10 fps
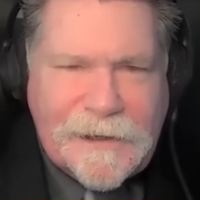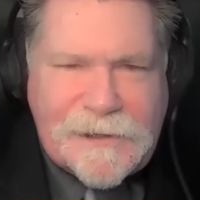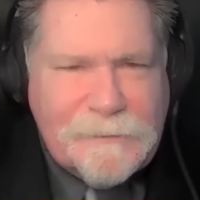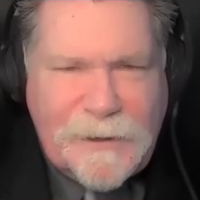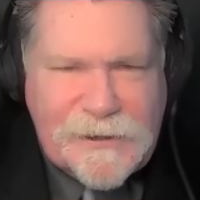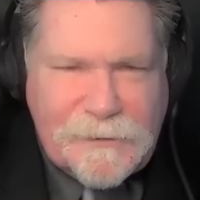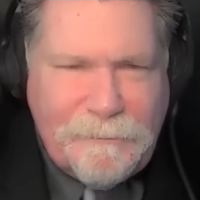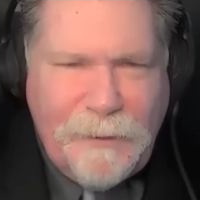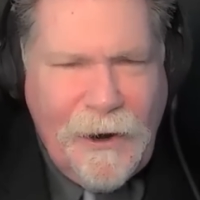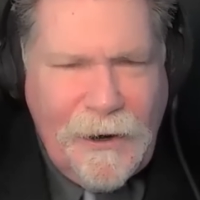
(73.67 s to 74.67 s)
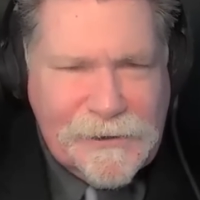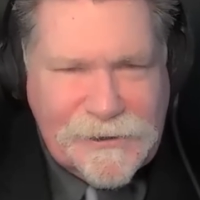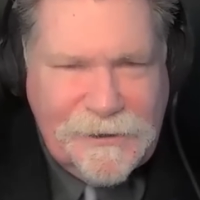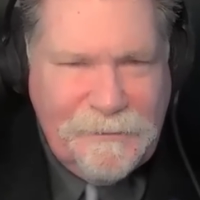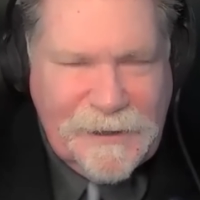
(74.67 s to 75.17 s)
it's a bunch of barns
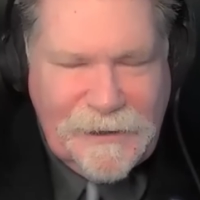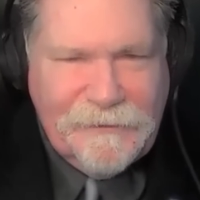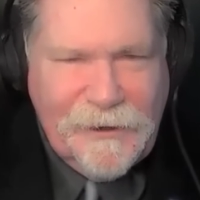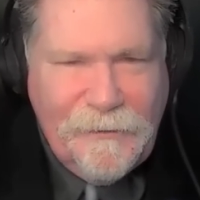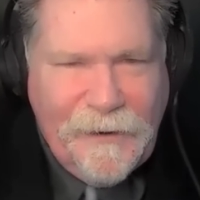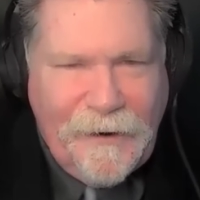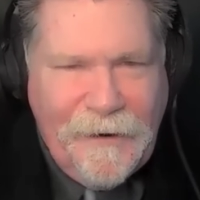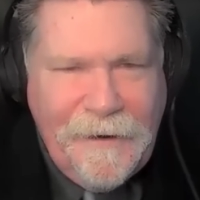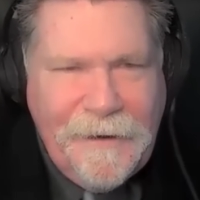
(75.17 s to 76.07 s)
in the middle of nowhere.